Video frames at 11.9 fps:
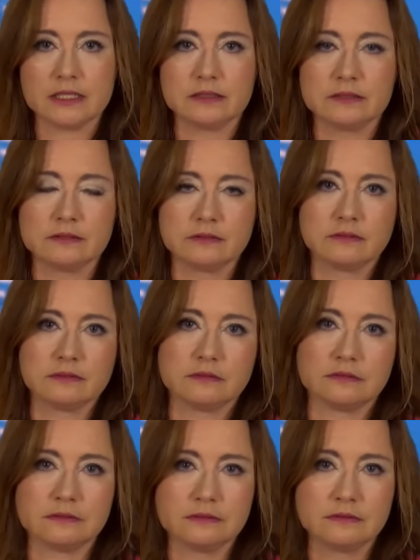
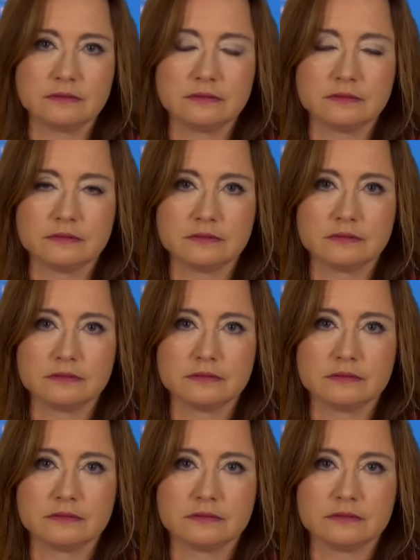
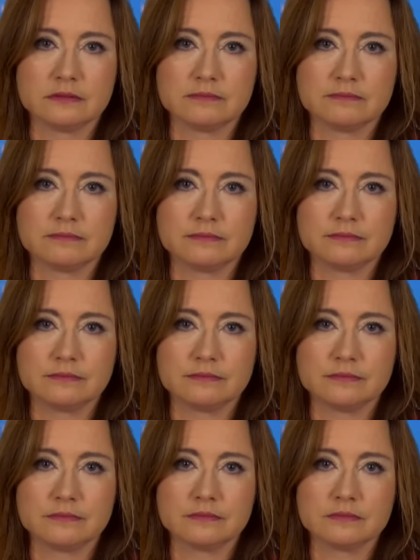
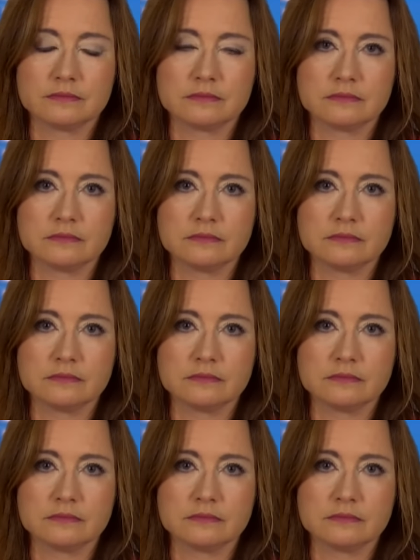[no speech]